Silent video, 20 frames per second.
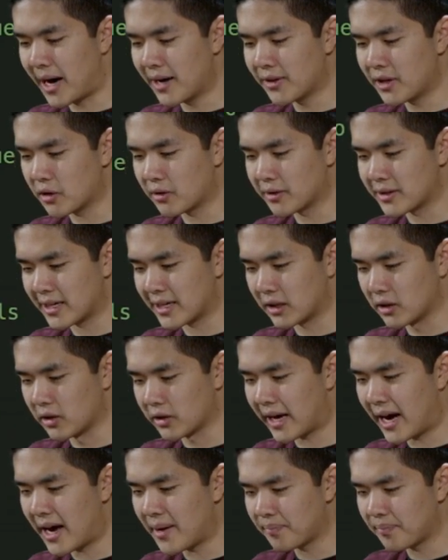that you can take a look
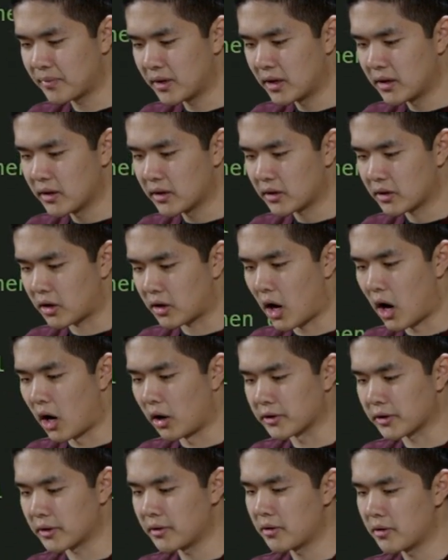at
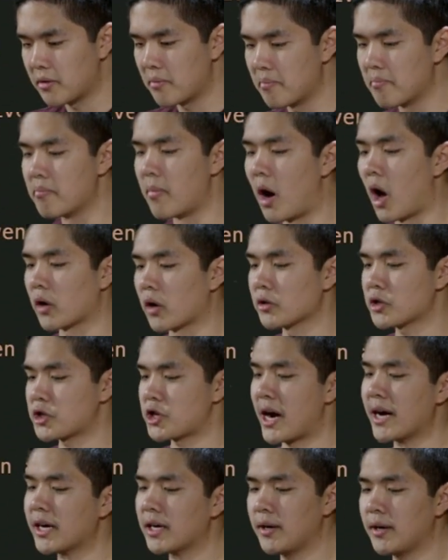called model
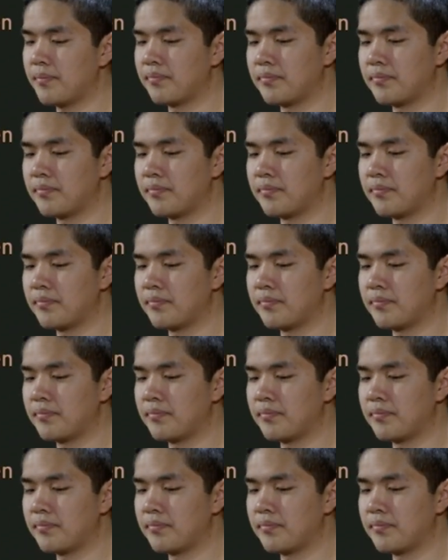check.